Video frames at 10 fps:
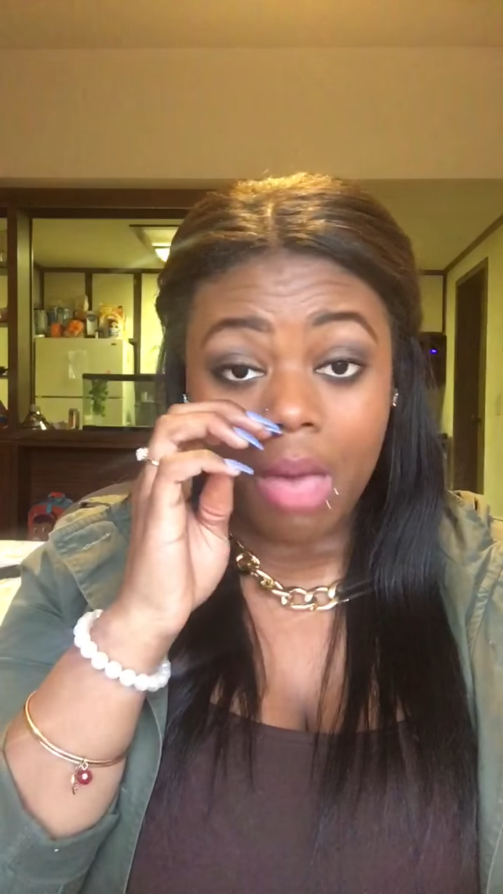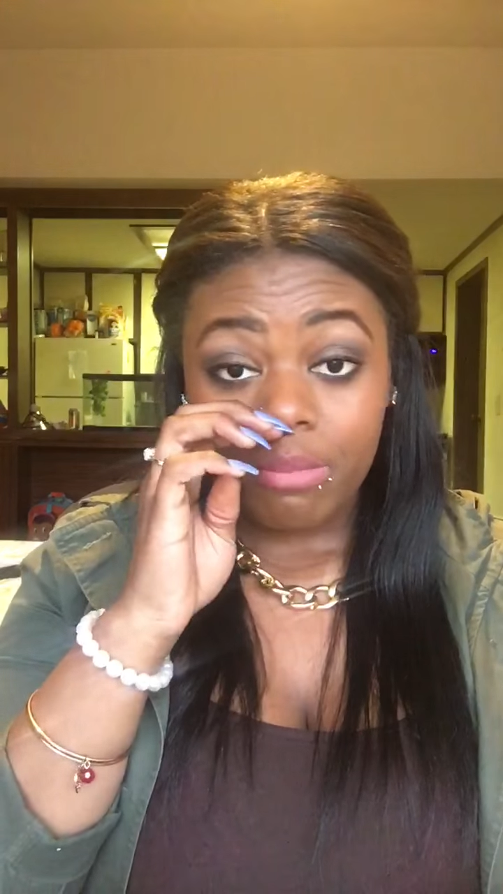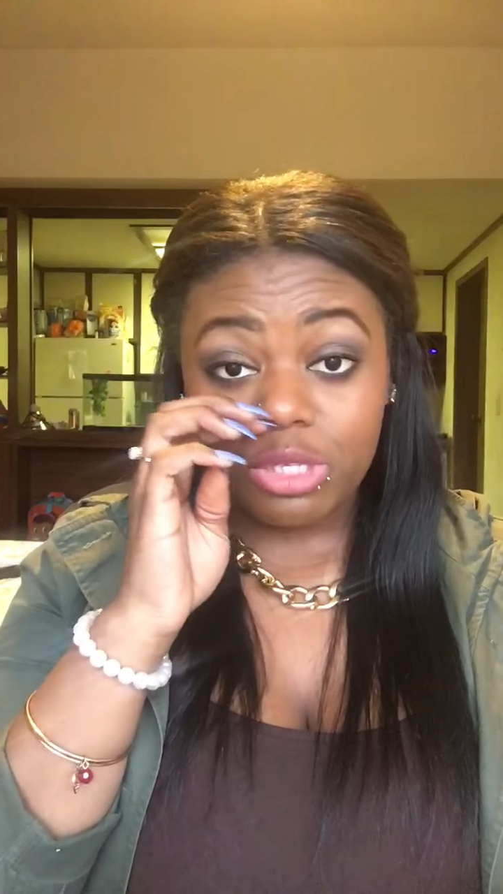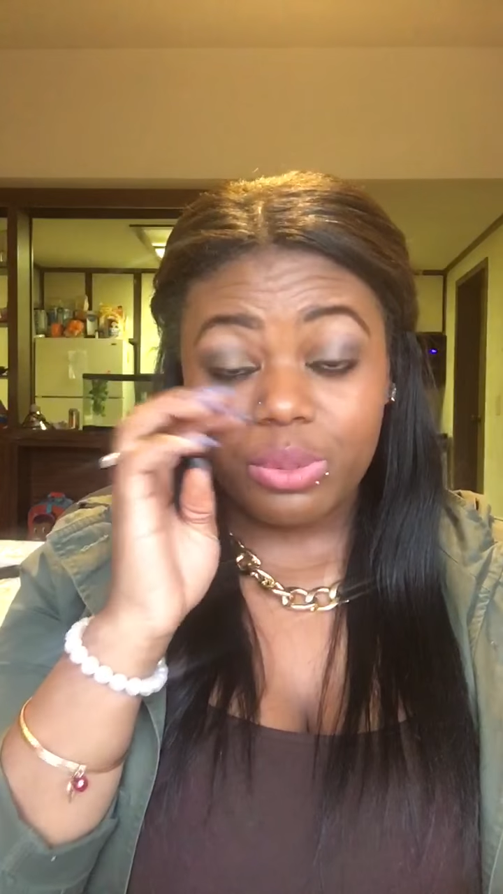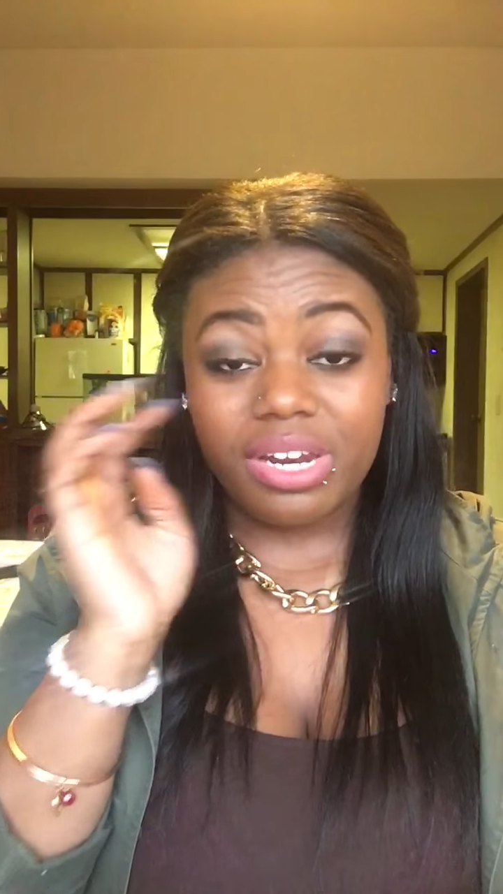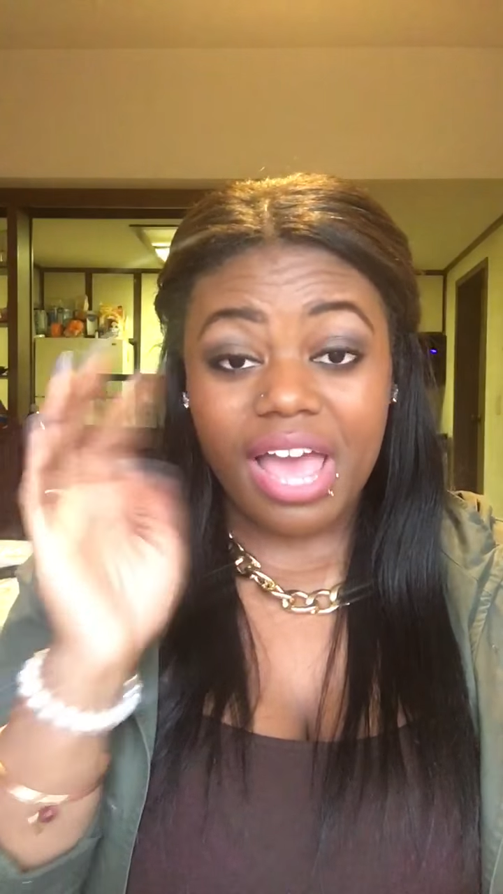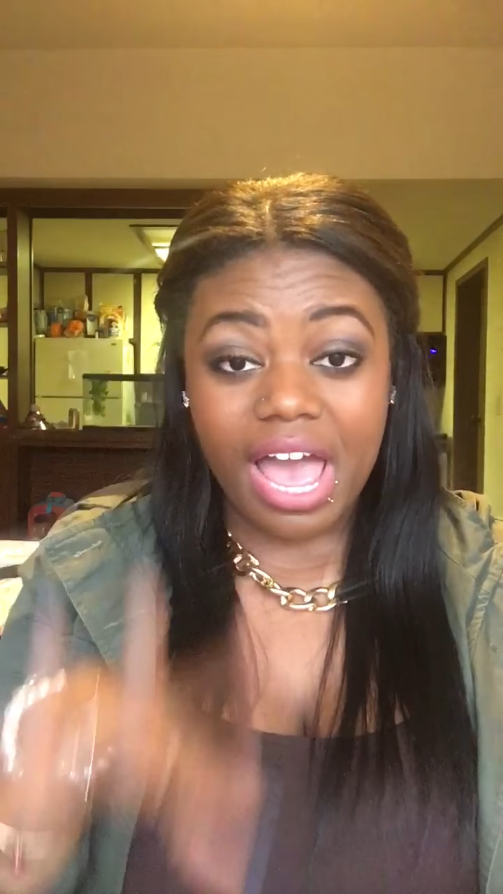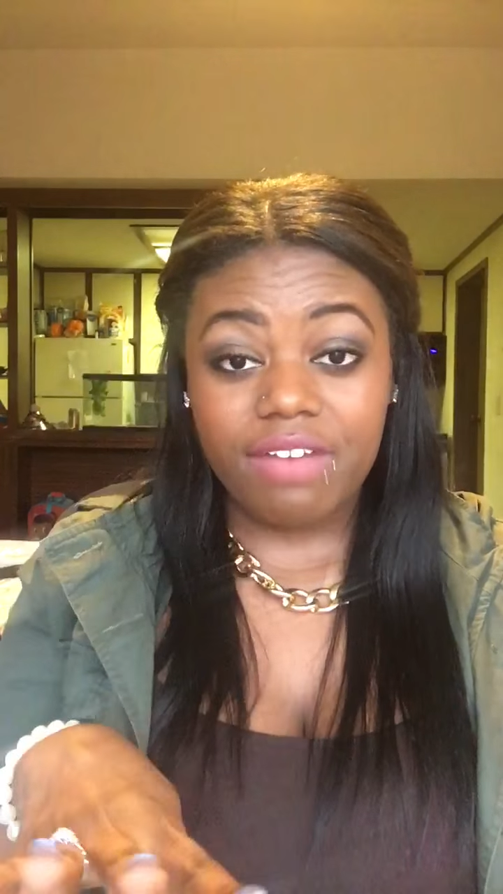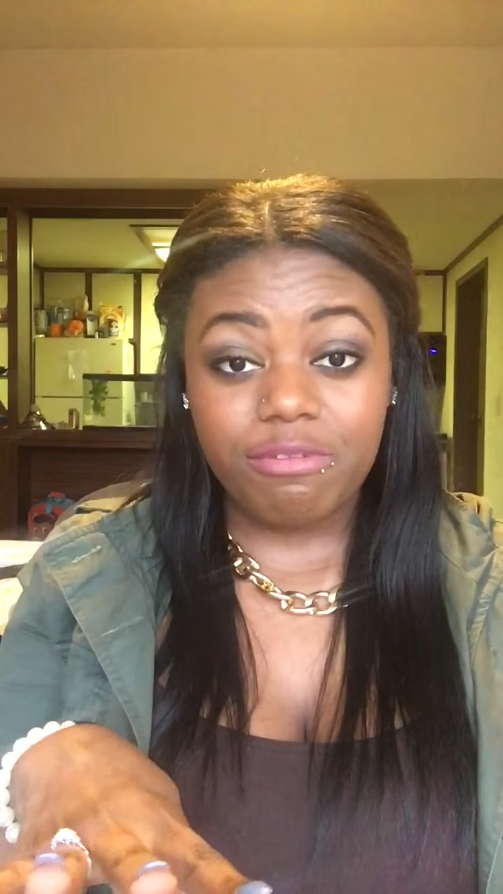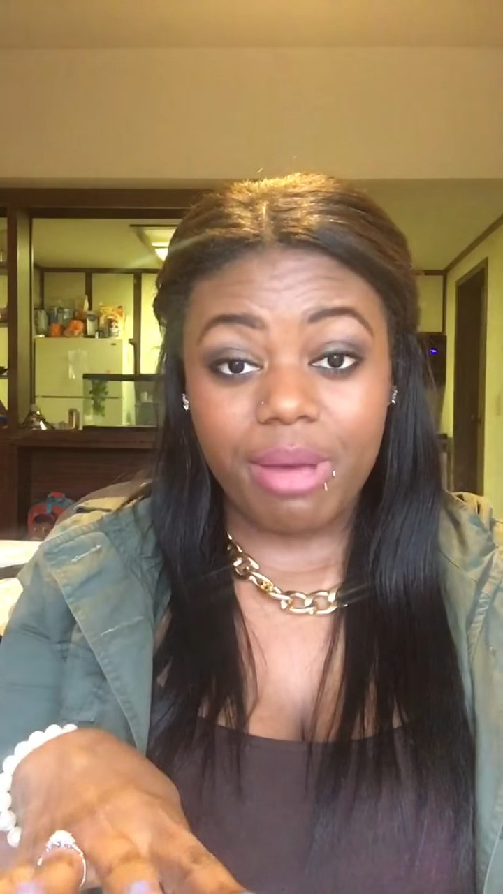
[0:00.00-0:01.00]
between a
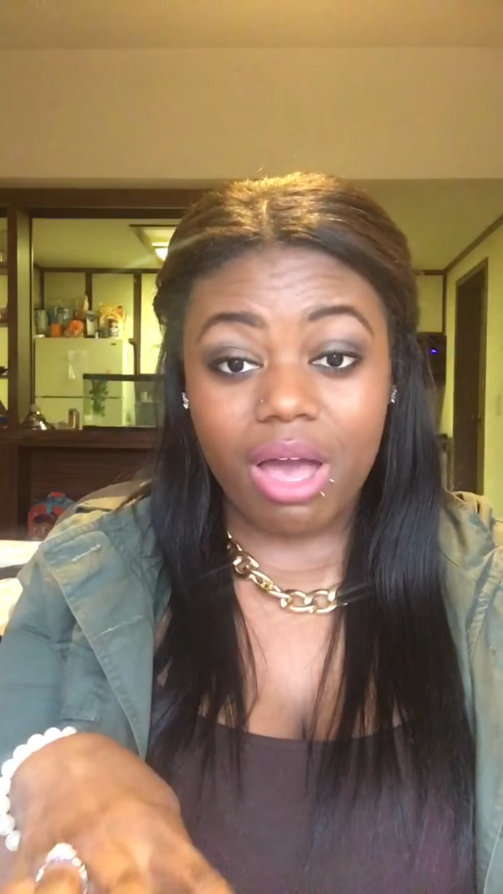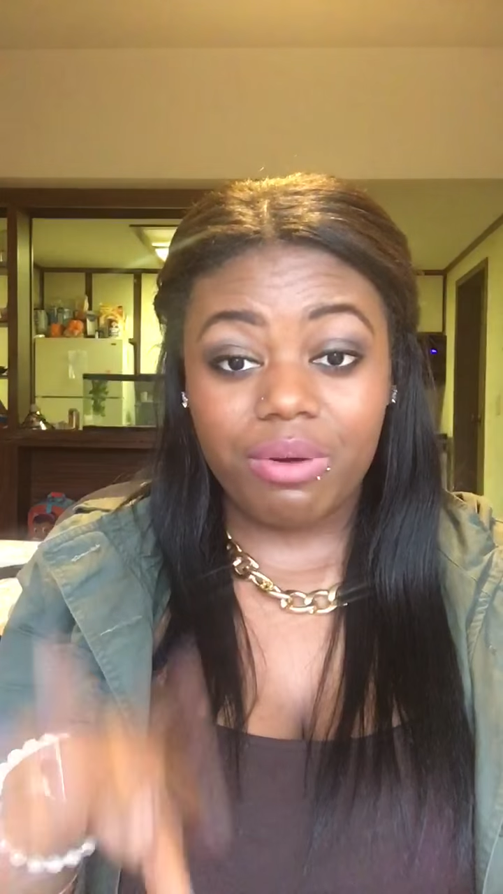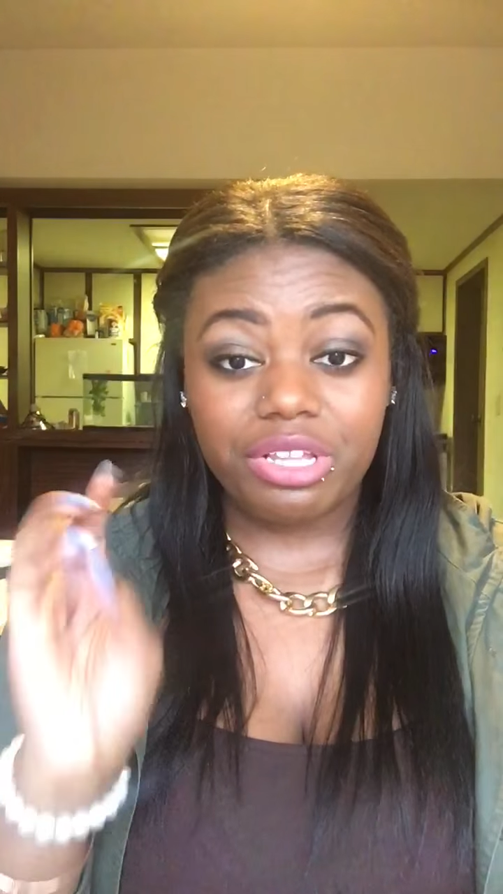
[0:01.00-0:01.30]
half a pound